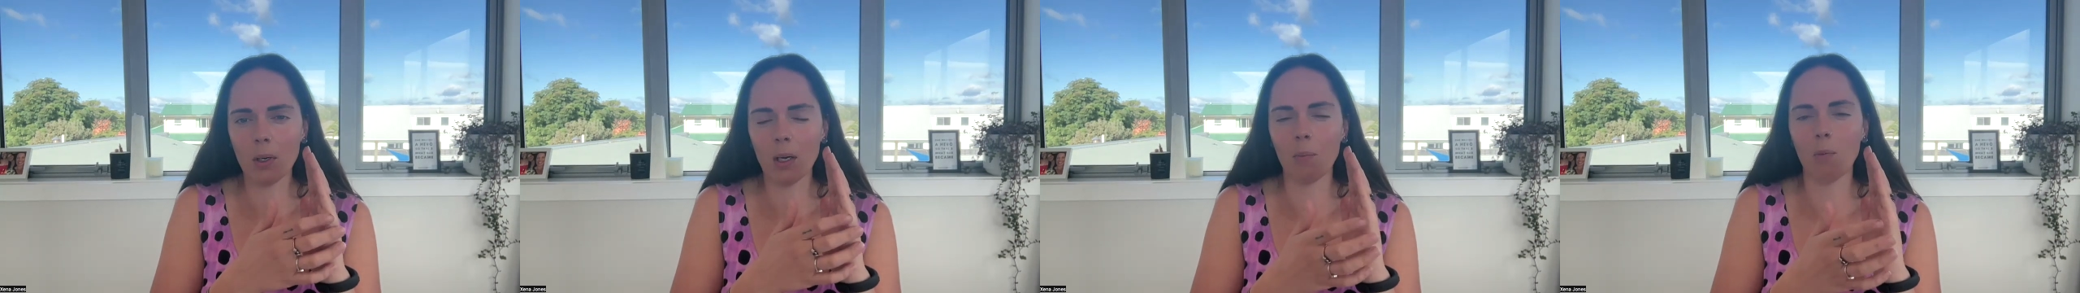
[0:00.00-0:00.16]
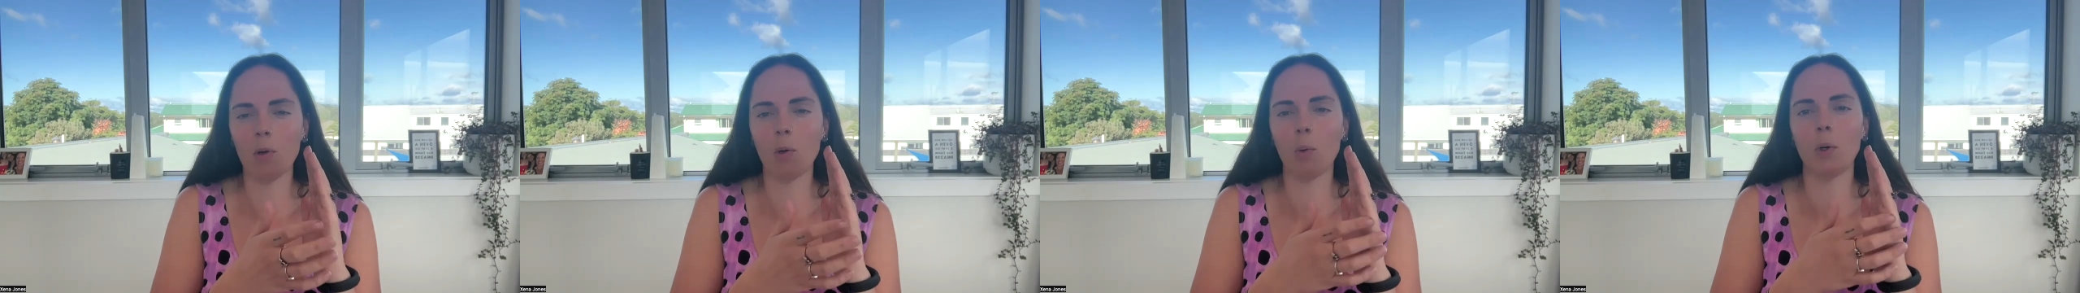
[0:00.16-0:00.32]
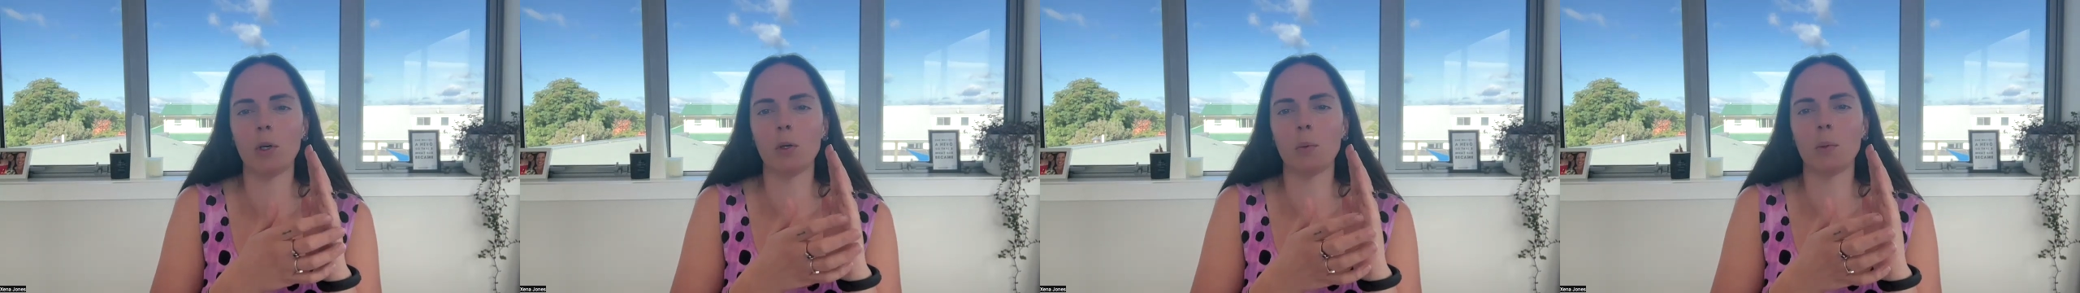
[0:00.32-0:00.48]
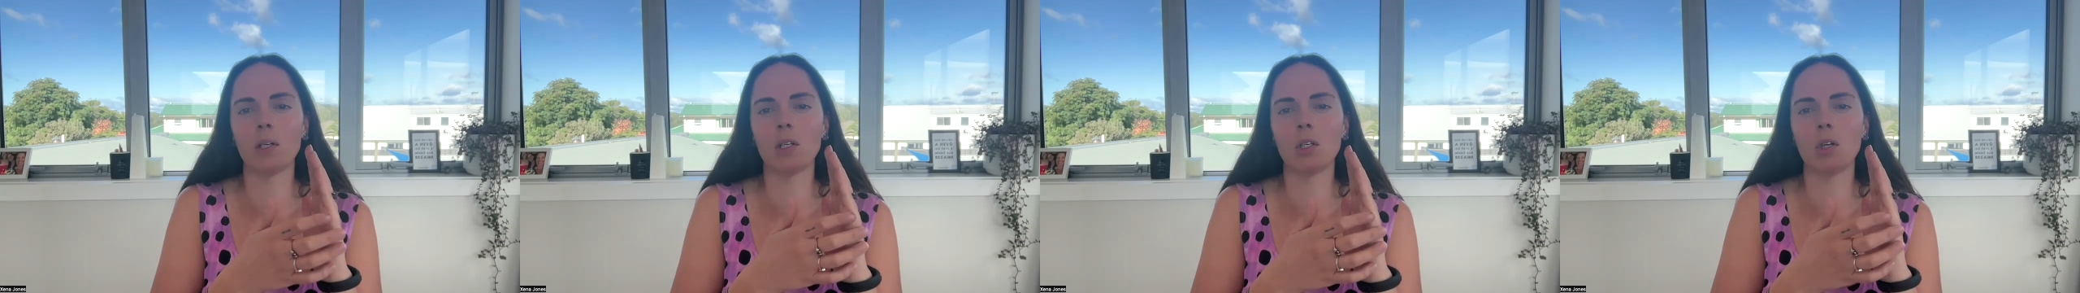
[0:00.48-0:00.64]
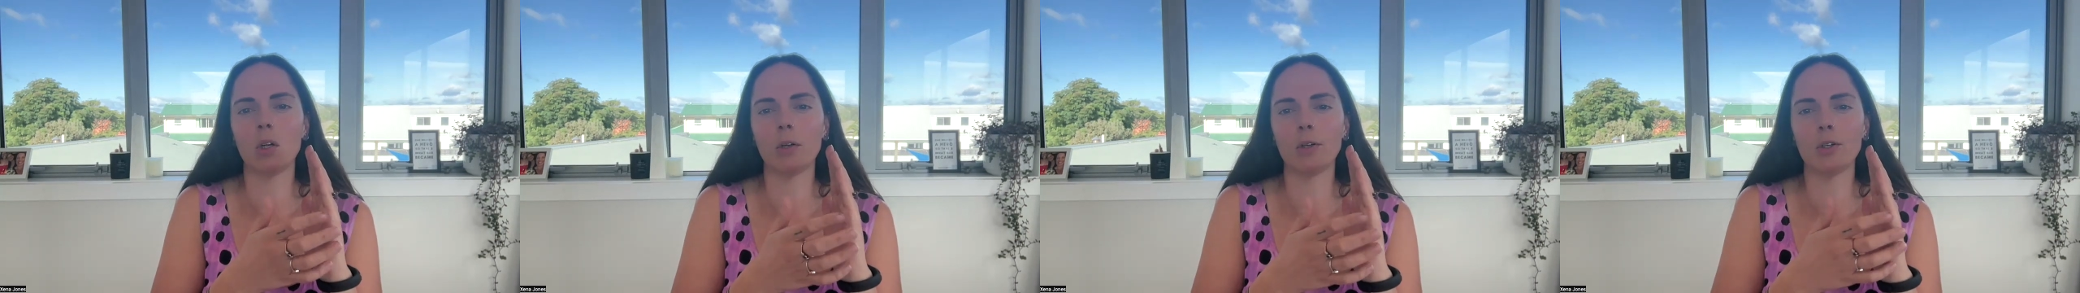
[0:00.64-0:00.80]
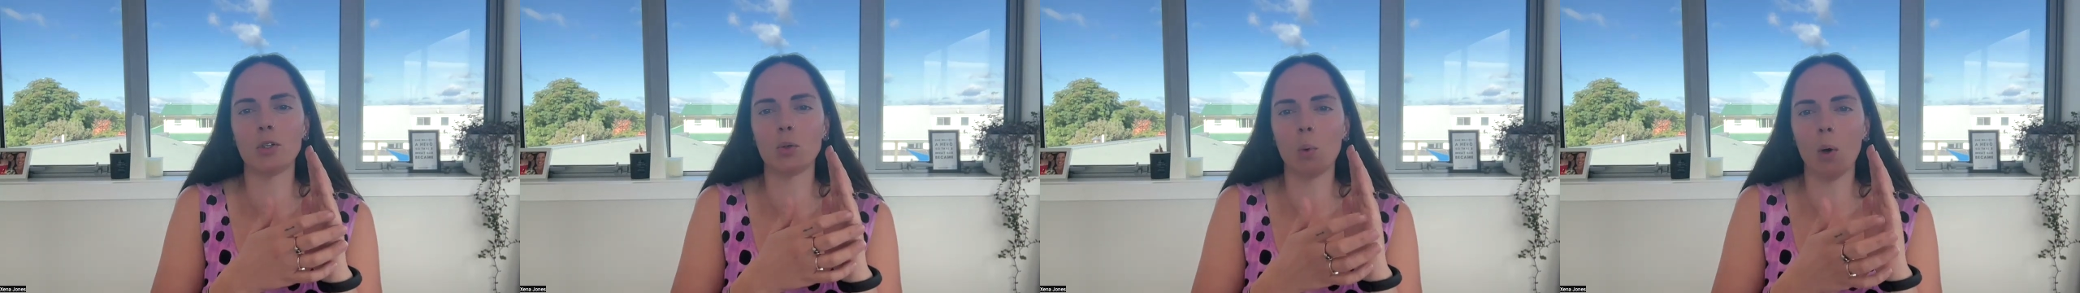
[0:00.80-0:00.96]
and we want to
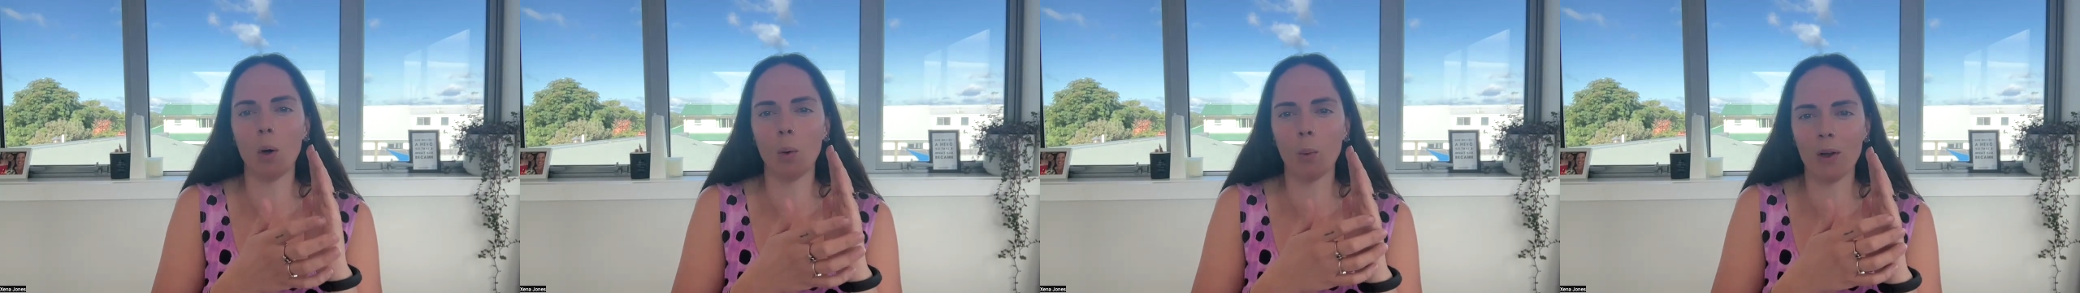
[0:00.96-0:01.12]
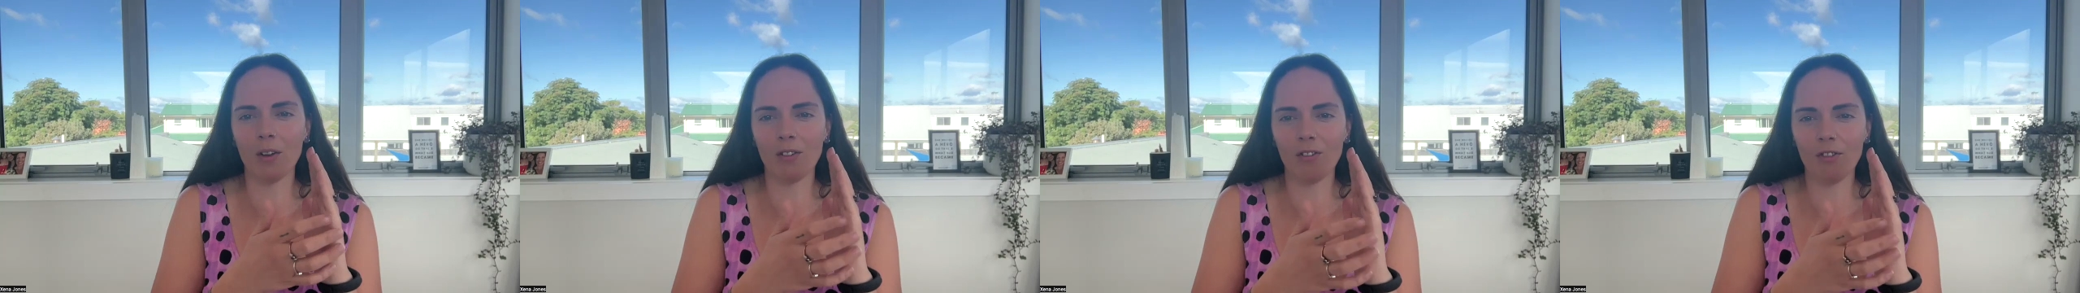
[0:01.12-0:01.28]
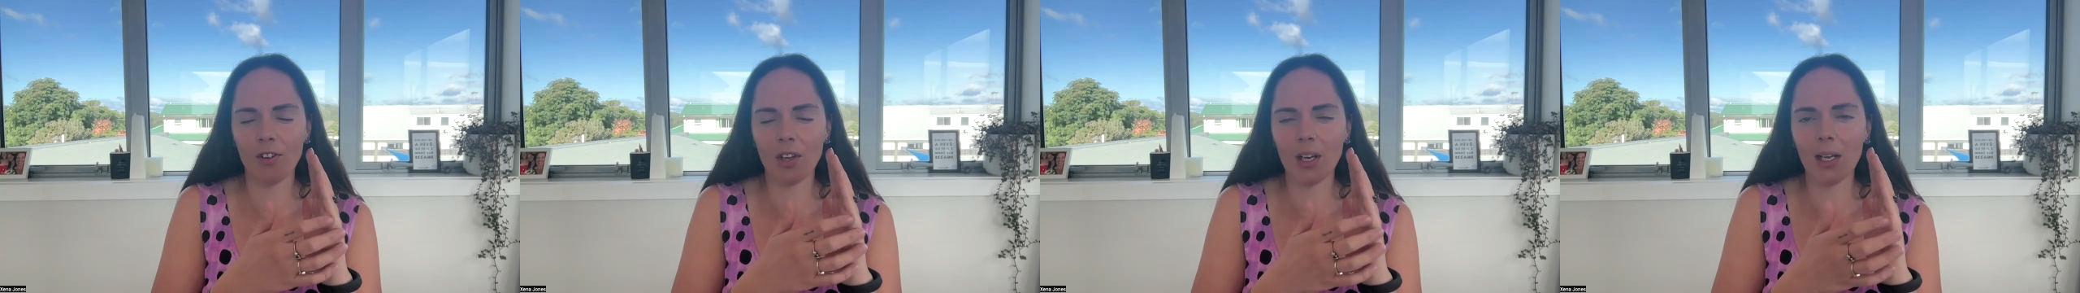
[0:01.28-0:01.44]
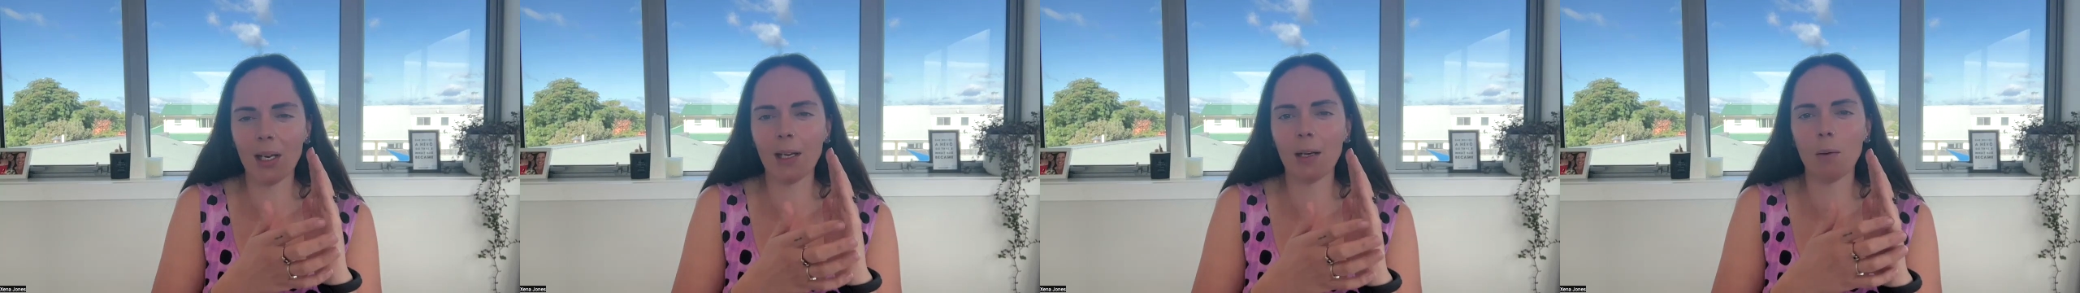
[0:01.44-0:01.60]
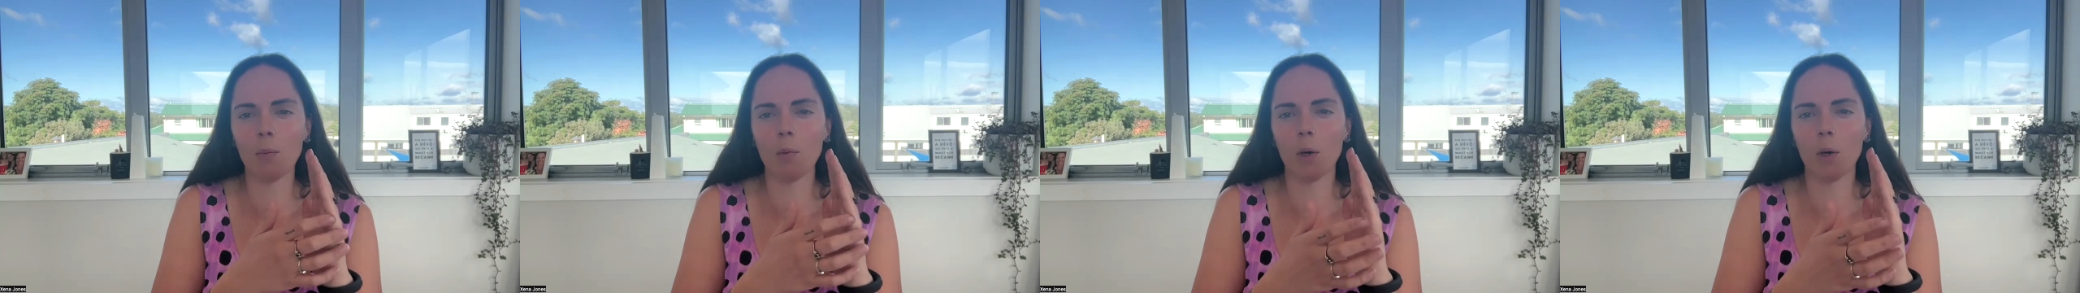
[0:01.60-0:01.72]
acknowledge what we're feeling,